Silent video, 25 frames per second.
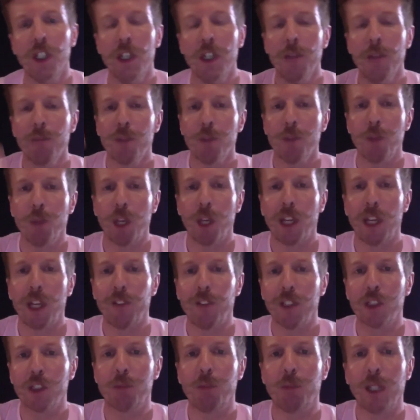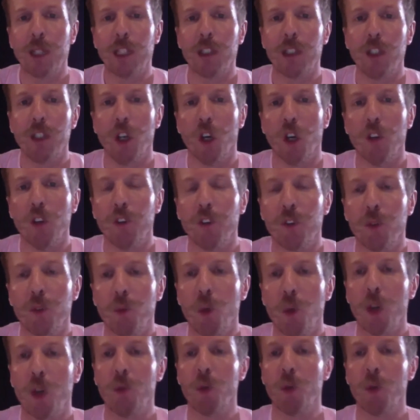But if it's big enough,
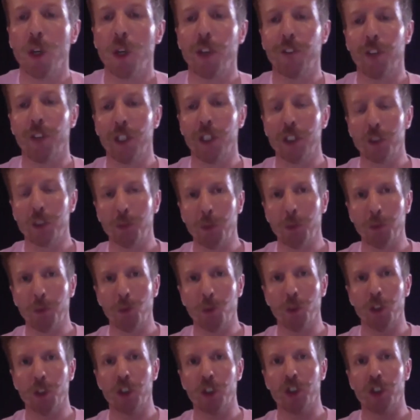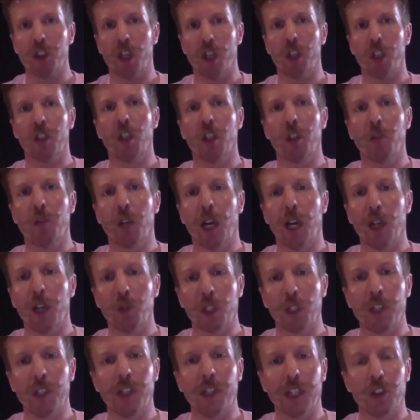what I find is people will start out
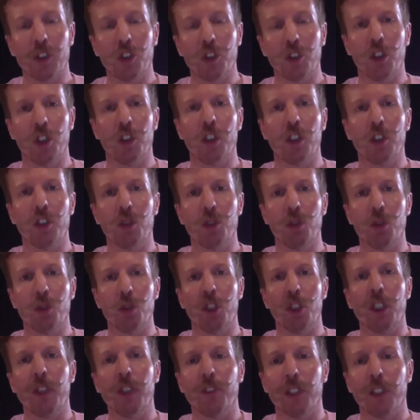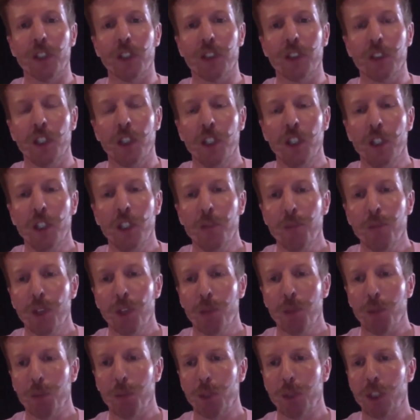in that journey to achieve it,
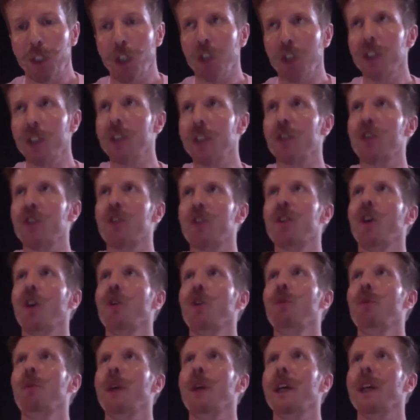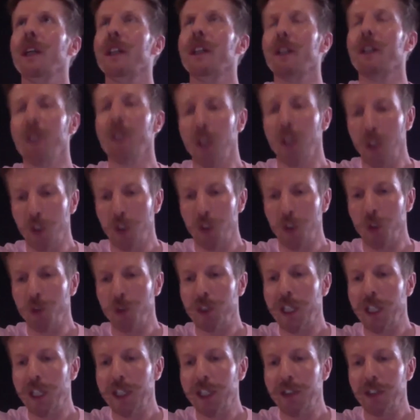but because it's so big, your
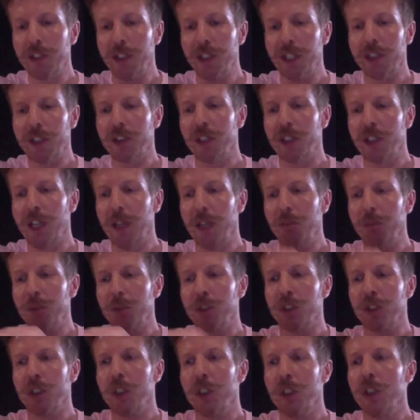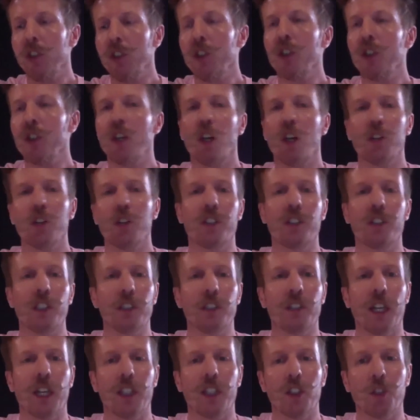day-to-day steps, you can't see a
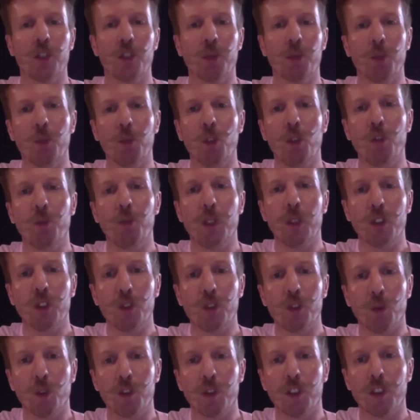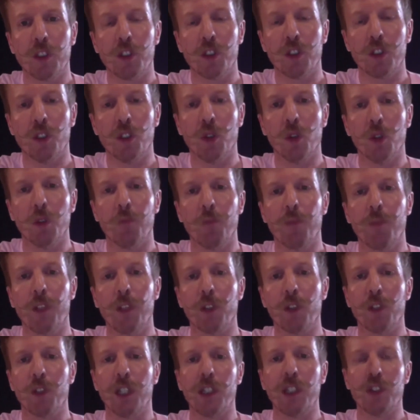tangible movement towards this goal.
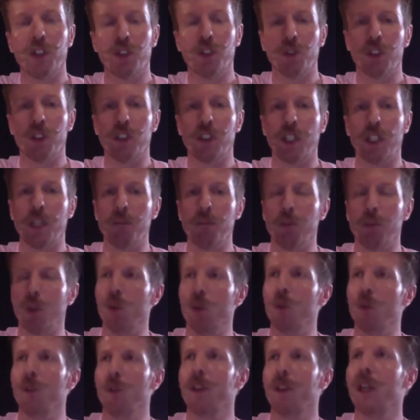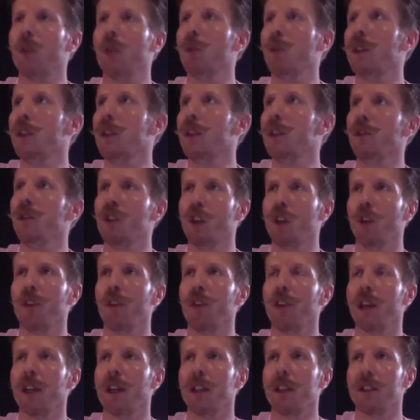Okay, so it's important that when you've got that,